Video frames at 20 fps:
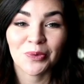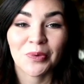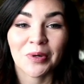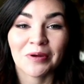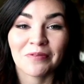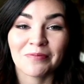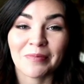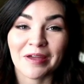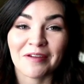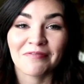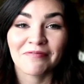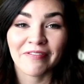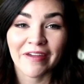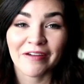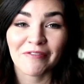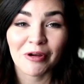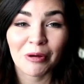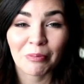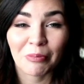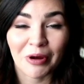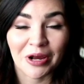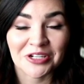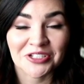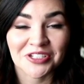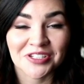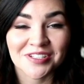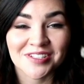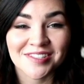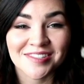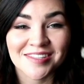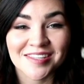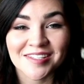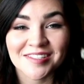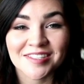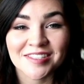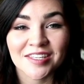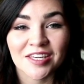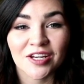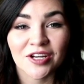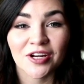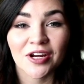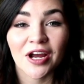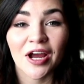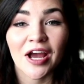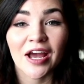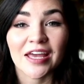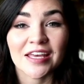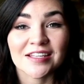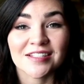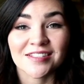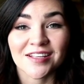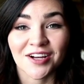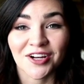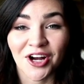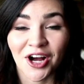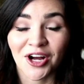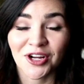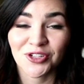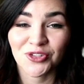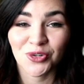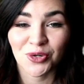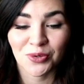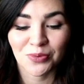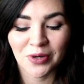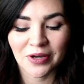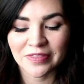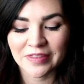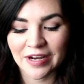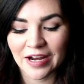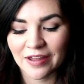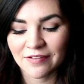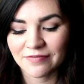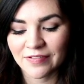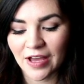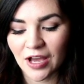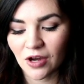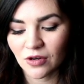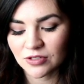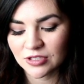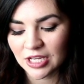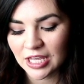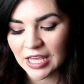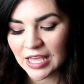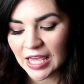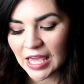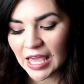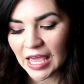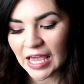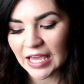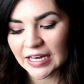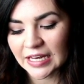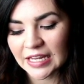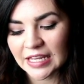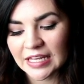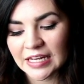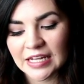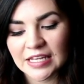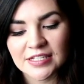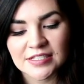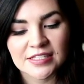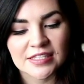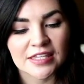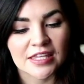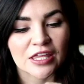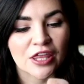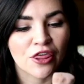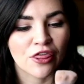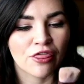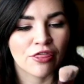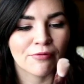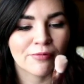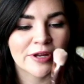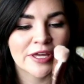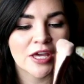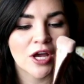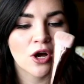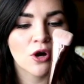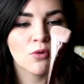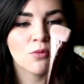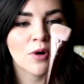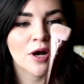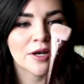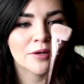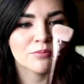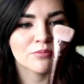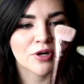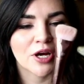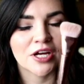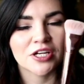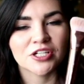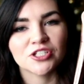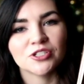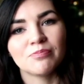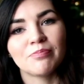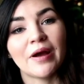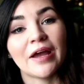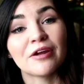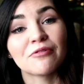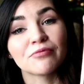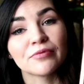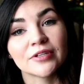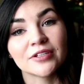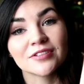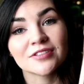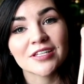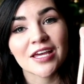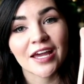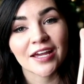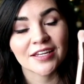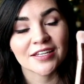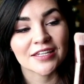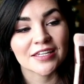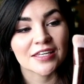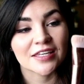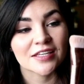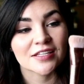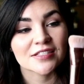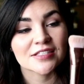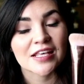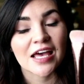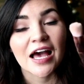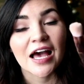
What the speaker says: one of my favorite brushes this year is a contour one that I found, and it is the 301 brush by Real Techniques.